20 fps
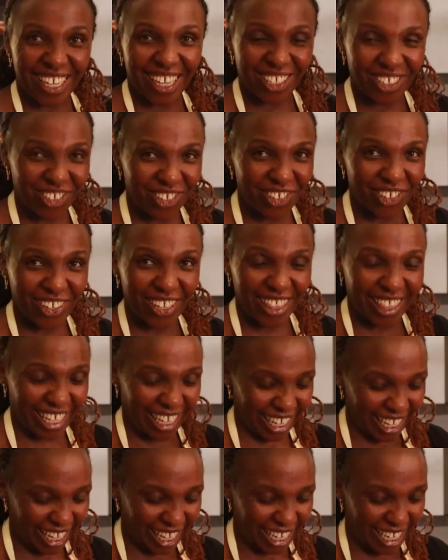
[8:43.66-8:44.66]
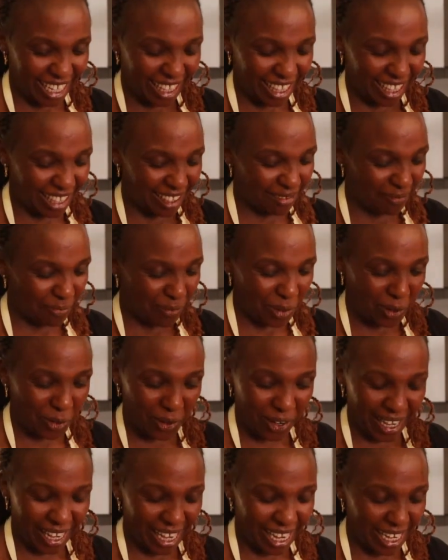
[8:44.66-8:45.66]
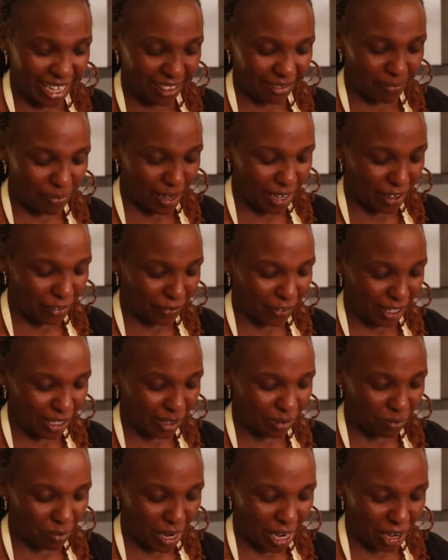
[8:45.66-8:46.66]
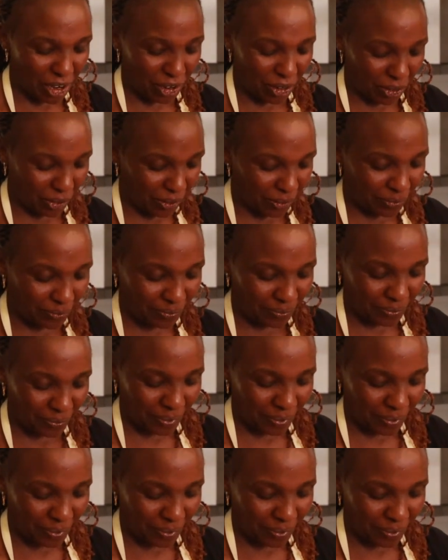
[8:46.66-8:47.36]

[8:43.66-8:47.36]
Enjoying the health, pure health benefit, mango,